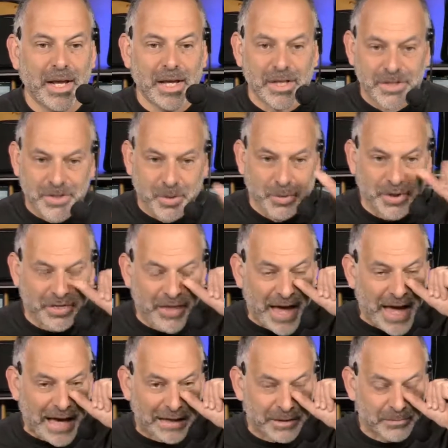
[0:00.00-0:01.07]
So with
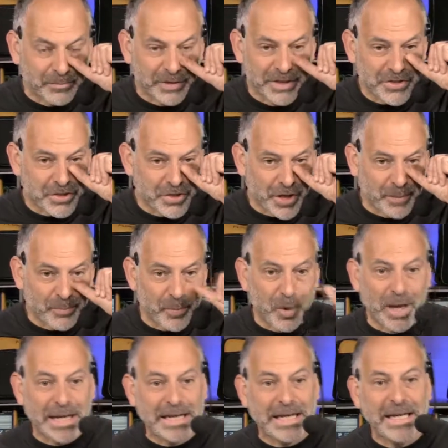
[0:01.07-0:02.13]
that, let's jump
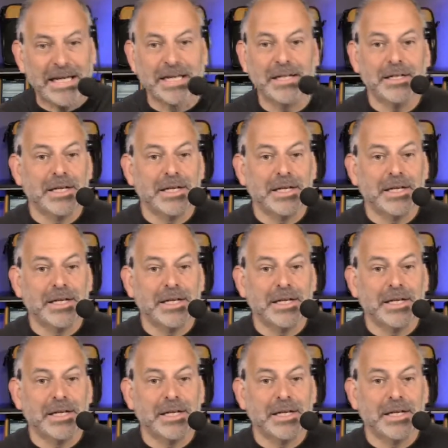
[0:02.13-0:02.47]
right in.